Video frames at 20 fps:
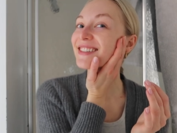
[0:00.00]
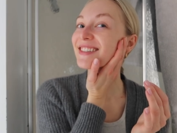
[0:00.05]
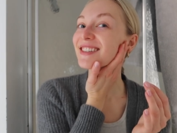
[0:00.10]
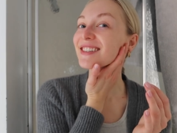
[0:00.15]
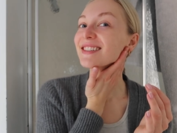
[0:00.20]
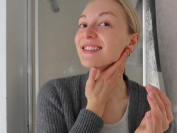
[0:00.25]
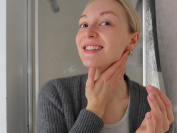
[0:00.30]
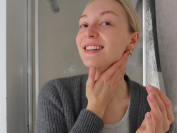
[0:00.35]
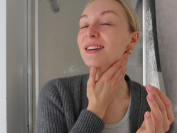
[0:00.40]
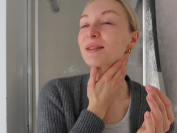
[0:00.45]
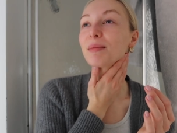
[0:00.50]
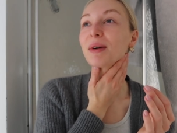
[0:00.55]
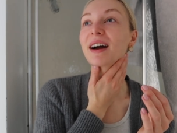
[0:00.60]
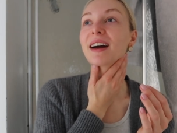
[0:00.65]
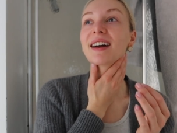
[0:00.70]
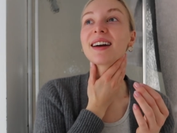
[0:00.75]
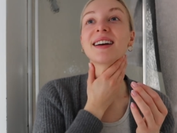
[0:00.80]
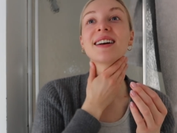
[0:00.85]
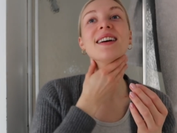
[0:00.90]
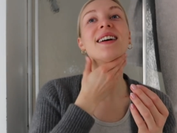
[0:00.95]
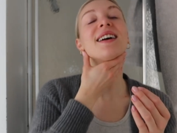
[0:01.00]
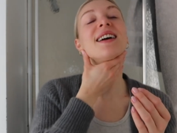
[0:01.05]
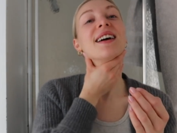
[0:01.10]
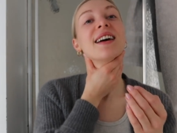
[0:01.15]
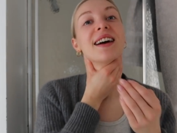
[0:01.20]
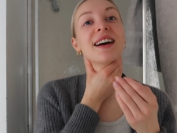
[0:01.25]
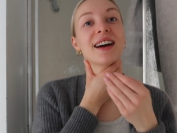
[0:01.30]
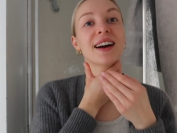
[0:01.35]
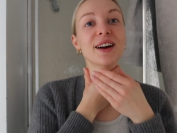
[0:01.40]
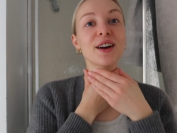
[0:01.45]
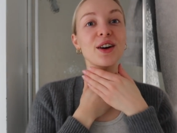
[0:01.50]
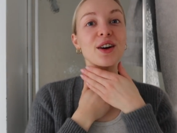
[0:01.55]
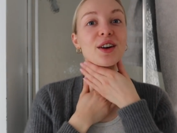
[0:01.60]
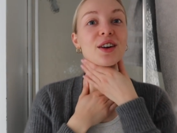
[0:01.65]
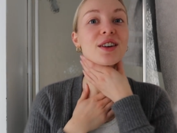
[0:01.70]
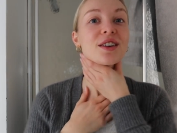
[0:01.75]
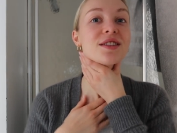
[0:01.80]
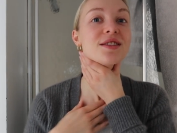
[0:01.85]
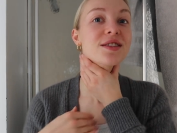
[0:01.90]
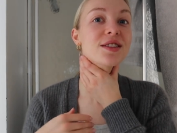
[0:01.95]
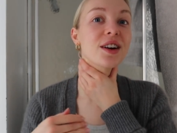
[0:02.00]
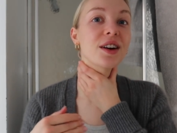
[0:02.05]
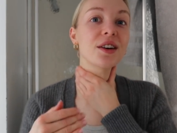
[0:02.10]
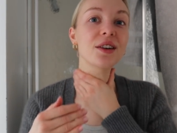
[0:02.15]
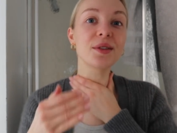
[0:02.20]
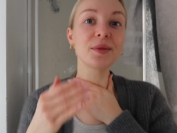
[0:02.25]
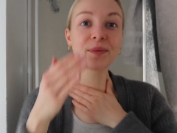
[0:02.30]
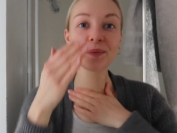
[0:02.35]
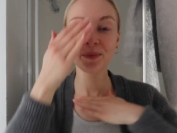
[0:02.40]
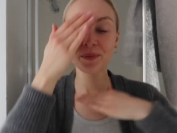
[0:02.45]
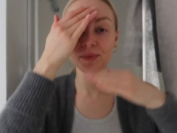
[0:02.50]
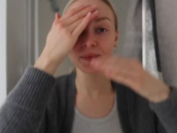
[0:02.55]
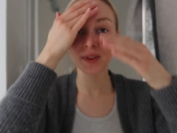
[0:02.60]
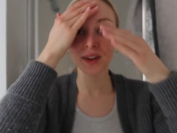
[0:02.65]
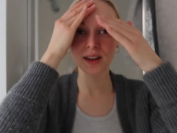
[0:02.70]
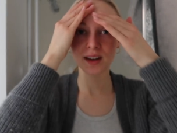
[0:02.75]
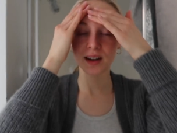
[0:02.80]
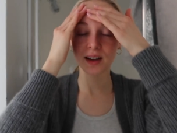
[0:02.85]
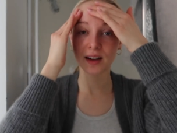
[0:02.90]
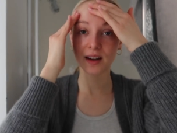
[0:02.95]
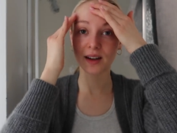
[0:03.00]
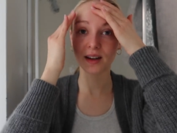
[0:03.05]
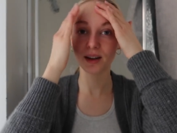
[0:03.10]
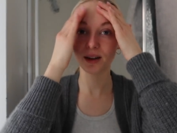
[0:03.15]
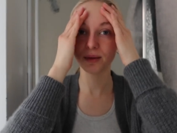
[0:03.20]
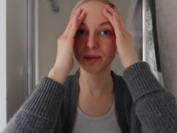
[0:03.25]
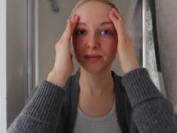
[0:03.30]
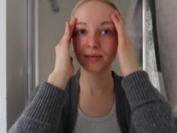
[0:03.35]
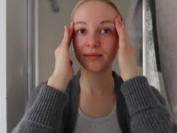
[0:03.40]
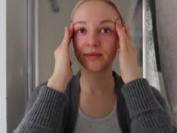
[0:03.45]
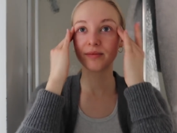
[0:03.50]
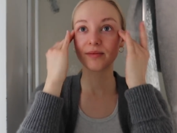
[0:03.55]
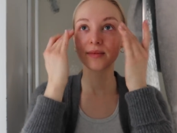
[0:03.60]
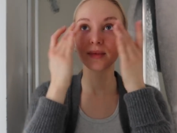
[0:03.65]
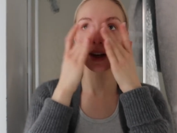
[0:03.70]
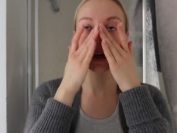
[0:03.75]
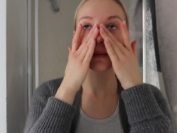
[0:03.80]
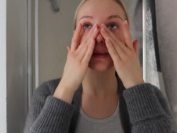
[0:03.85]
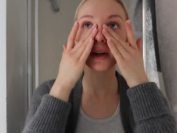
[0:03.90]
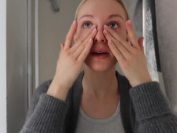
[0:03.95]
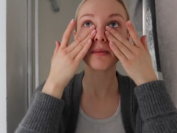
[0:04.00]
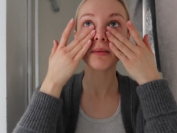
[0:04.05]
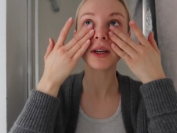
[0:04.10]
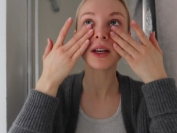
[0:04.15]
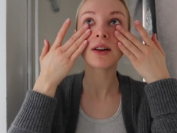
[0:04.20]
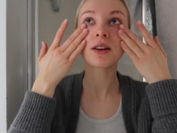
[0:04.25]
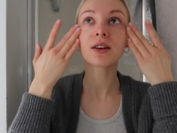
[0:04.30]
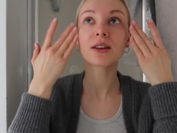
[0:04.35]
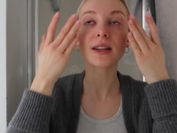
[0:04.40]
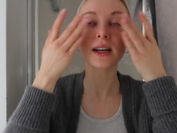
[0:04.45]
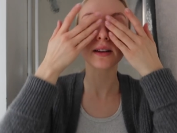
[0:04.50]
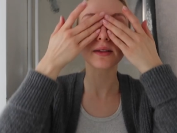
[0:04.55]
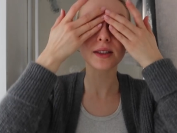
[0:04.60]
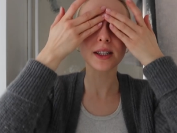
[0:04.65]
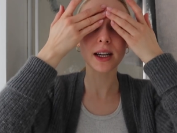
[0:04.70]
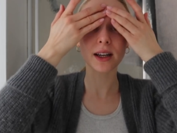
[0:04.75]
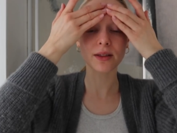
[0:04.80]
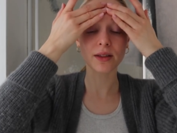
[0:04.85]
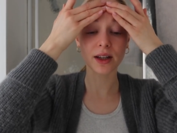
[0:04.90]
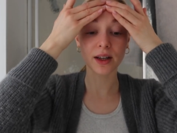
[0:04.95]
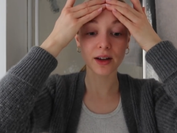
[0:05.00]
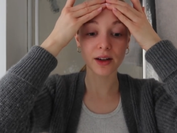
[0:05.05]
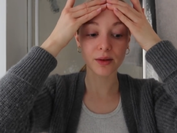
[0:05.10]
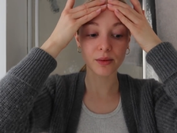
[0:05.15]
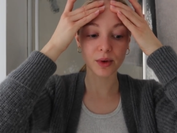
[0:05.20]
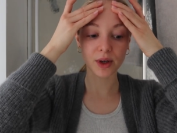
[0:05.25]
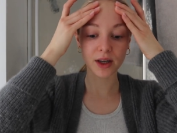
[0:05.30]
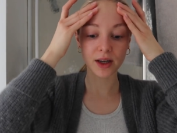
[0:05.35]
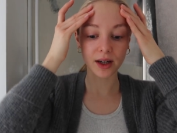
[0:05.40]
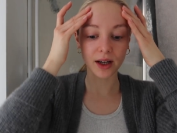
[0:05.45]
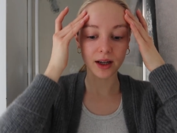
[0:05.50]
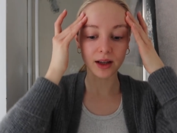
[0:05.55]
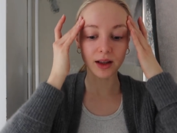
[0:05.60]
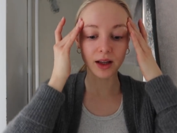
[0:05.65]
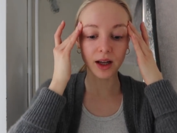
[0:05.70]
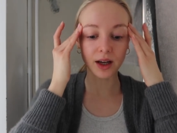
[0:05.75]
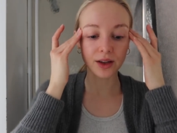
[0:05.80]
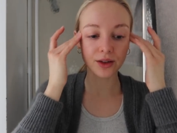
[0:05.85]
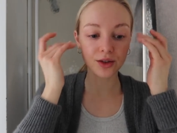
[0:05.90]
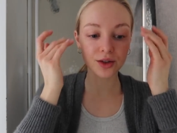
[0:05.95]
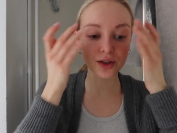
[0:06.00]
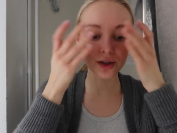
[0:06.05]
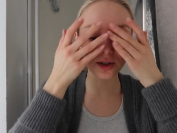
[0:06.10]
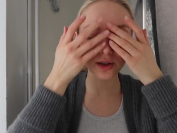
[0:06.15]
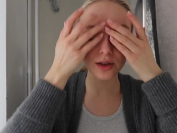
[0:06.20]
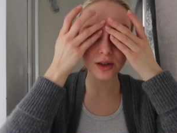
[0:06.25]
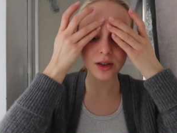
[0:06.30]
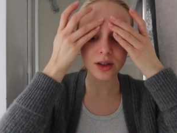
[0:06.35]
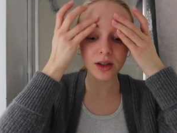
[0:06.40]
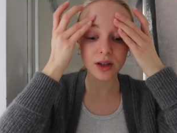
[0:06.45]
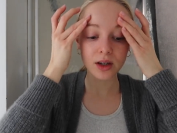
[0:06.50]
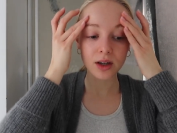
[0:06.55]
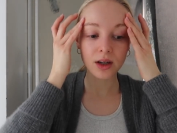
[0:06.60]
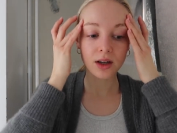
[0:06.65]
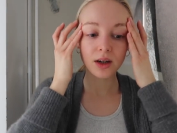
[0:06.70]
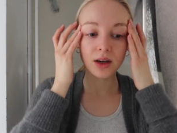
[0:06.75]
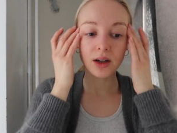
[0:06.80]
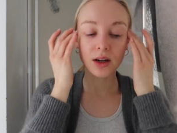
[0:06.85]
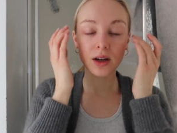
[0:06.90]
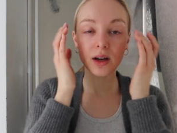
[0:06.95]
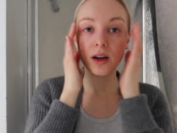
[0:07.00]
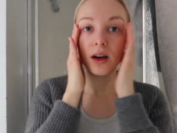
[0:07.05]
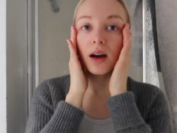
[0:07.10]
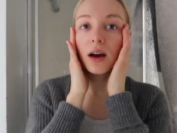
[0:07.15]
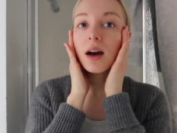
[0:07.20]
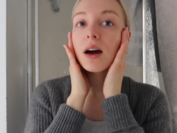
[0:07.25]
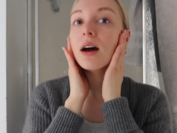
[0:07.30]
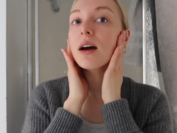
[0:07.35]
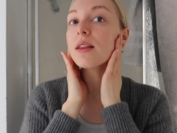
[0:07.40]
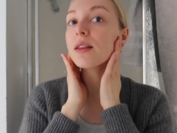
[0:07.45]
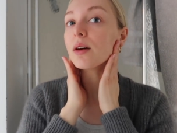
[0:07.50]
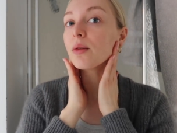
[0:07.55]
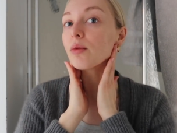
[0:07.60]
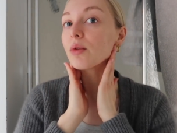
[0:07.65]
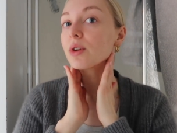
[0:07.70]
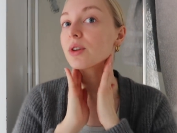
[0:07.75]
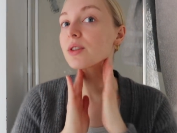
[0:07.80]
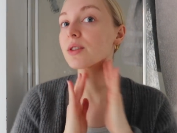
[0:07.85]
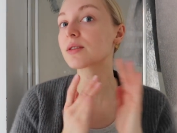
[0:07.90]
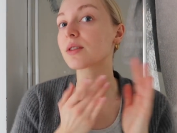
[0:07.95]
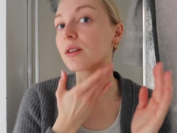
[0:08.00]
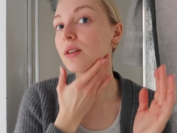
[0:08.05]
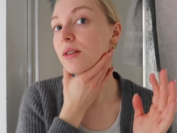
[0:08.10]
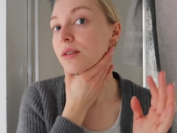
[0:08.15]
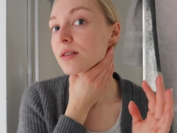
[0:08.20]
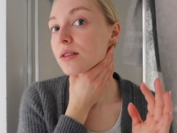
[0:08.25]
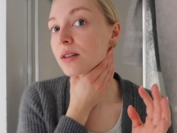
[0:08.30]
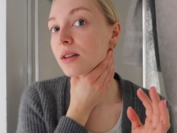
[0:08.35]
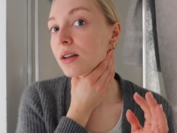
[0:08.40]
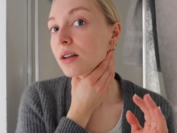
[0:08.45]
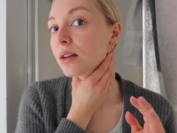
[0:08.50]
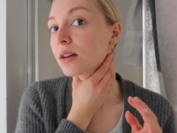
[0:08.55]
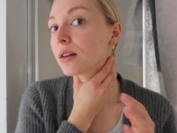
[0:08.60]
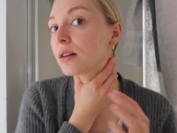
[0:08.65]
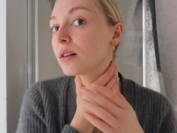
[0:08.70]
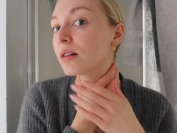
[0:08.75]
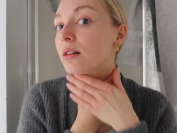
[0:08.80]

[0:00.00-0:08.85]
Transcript: She's seeing my hair girl. So um, I'm gonna meet her downtown later and we're gonna get lunch. And then we're just gonna see